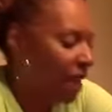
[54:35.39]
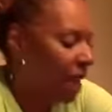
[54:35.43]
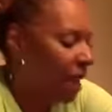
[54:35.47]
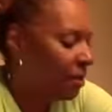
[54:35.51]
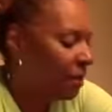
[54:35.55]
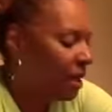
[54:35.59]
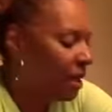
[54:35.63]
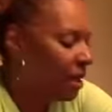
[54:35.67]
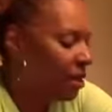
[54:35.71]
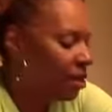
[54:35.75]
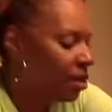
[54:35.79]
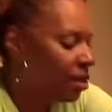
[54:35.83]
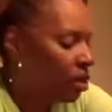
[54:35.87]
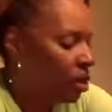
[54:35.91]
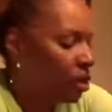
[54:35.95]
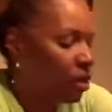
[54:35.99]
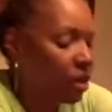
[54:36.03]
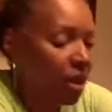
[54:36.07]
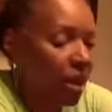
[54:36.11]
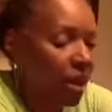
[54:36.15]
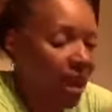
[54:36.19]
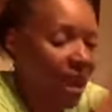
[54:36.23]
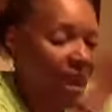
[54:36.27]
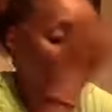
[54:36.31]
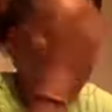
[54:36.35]
I'm going to show you
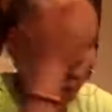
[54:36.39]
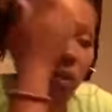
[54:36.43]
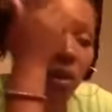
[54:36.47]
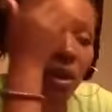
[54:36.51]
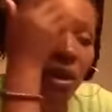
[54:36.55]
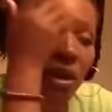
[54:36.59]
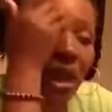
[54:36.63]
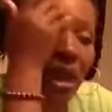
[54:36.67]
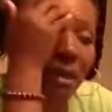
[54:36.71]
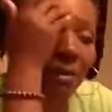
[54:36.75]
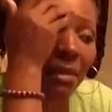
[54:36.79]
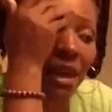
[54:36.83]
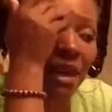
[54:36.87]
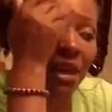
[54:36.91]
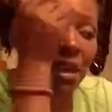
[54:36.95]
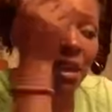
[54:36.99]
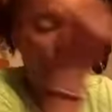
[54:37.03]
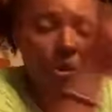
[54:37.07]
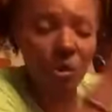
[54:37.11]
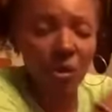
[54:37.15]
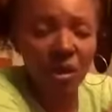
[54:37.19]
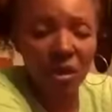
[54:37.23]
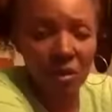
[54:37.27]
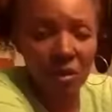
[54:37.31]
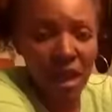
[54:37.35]
guys what I'm going to
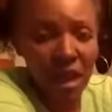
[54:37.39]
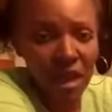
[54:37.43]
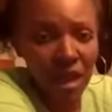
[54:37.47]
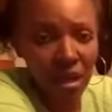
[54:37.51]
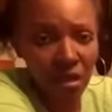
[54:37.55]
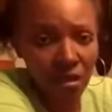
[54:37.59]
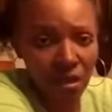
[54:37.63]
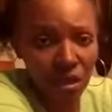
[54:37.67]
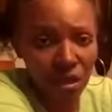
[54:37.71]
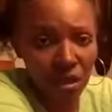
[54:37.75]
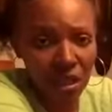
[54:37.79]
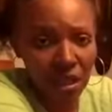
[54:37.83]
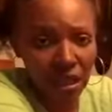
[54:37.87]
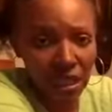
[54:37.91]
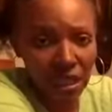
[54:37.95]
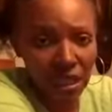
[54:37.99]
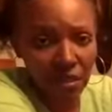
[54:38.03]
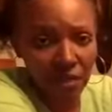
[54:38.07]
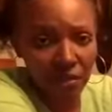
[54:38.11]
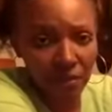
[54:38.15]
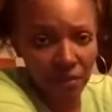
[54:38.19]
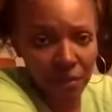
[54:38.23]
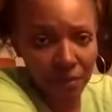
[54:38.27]
do with my other sleeve.